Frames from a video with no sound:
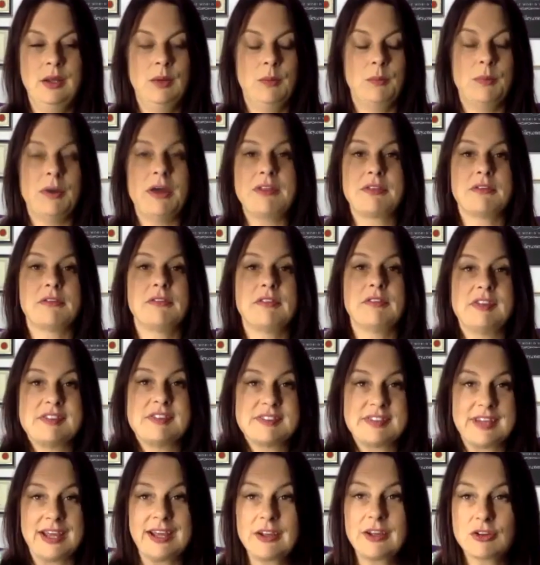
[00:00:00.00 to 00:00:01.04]
whether it's
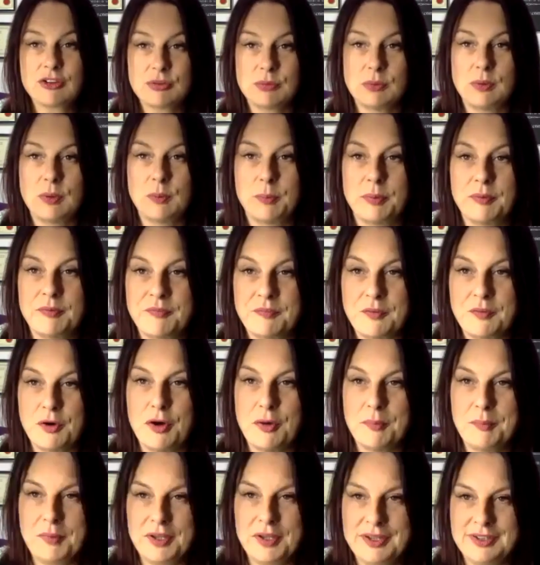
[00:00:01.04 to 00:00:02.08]
sexual
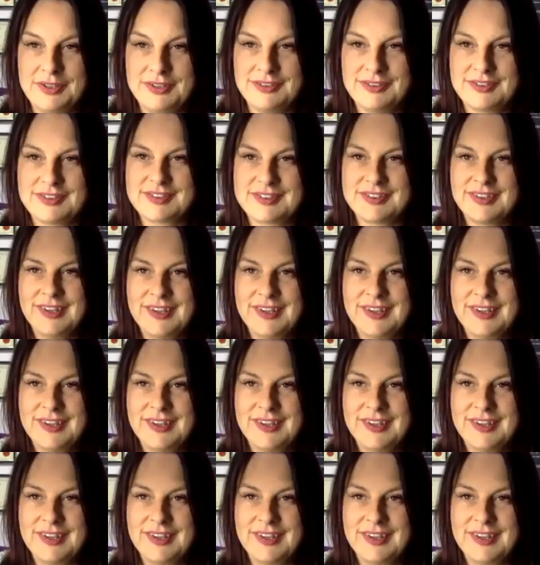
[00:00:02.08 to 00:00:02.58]
performance,